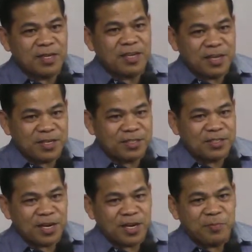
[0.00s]
and that
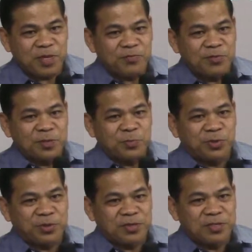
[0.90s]
is the Arabic word
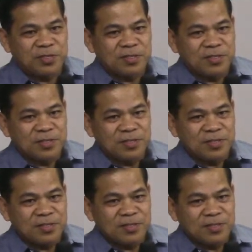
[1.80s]
for
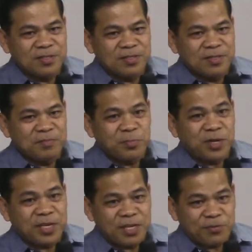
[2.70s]

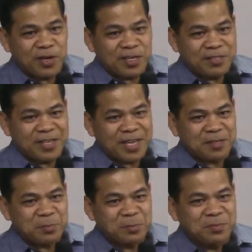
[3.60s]
prayer. What is
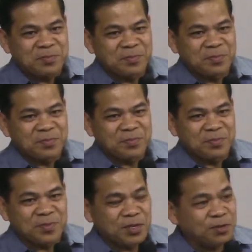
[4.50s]
that?
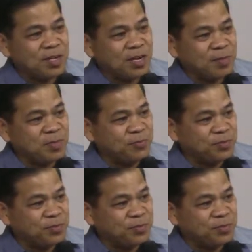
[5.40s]
Do you know the Arabic